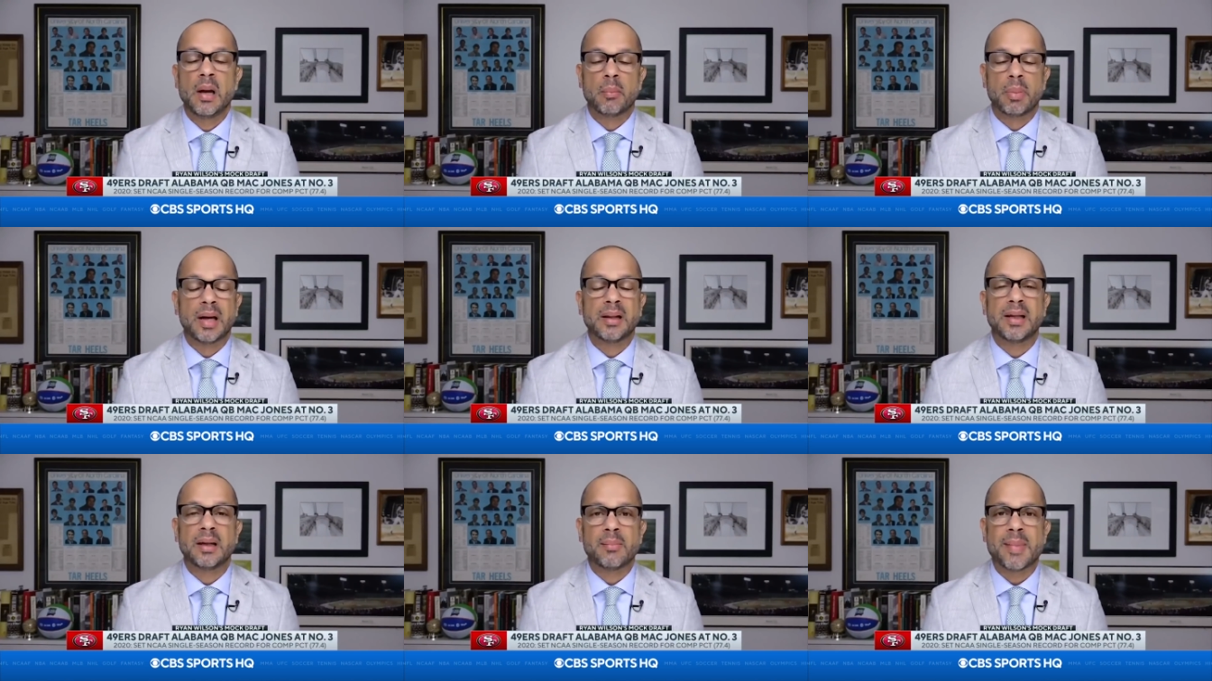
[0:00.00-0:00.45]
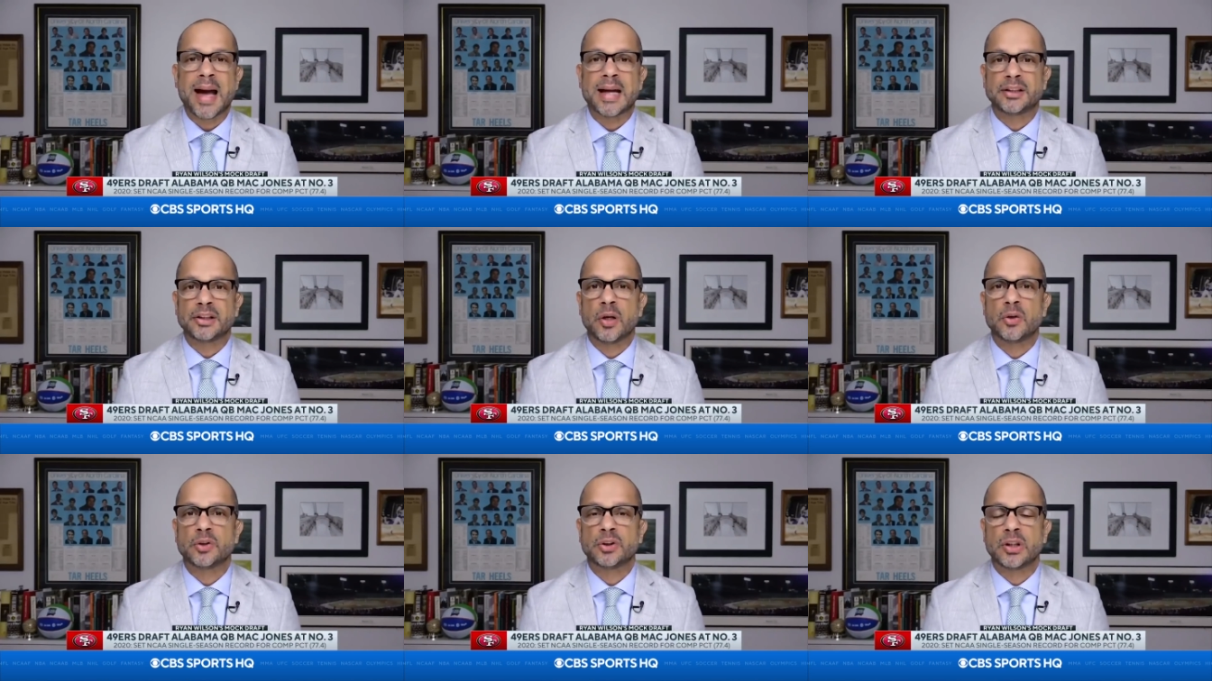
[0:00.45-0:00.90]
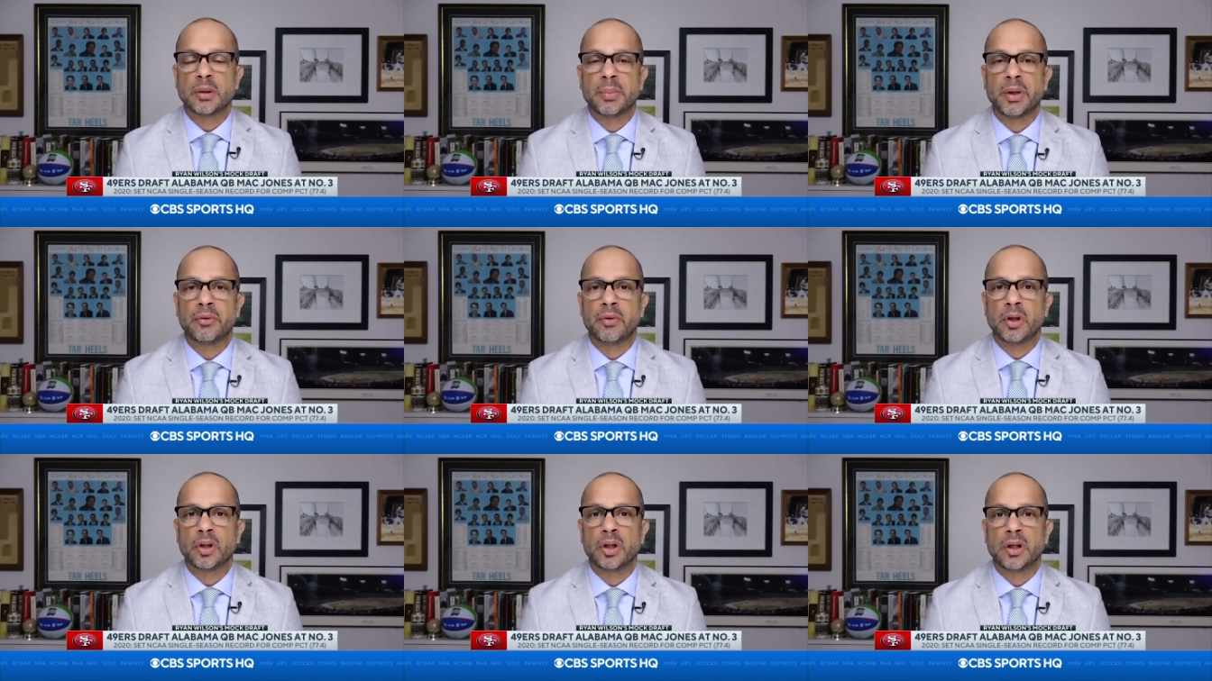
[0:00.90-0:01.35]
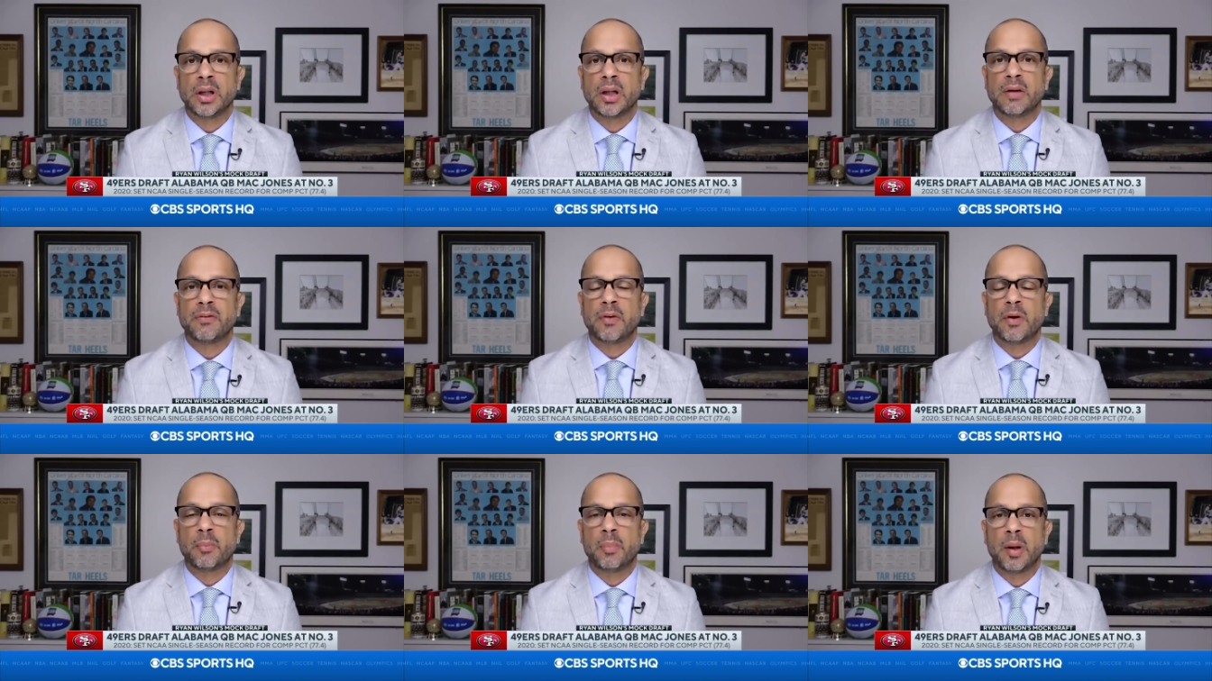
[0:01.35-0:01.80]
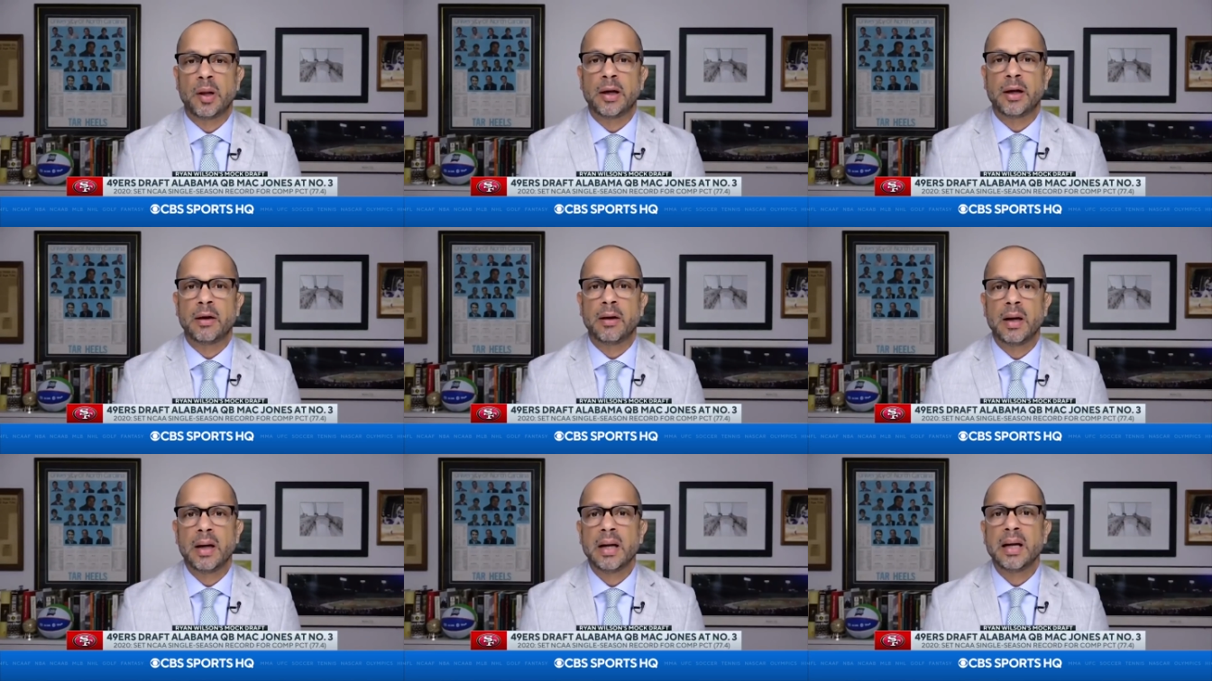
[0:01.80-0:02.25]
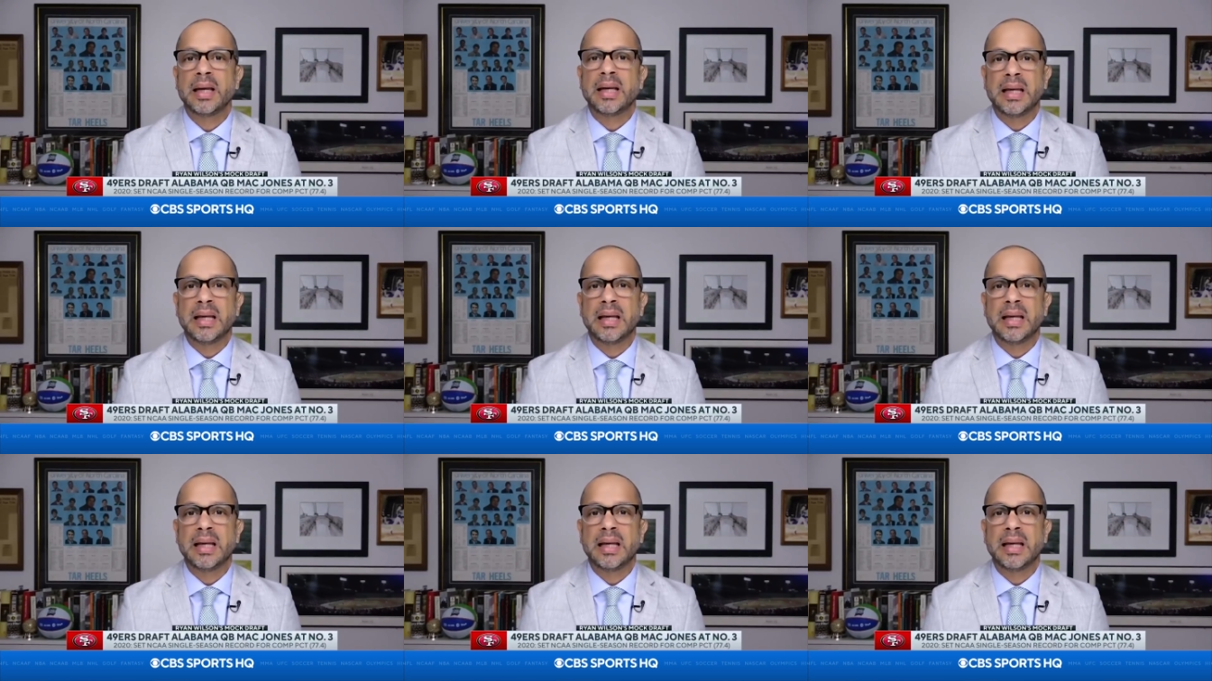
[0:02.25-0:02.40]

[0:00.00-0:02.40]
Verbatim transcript: But I think Mac Jones is going to be a really good NFL player,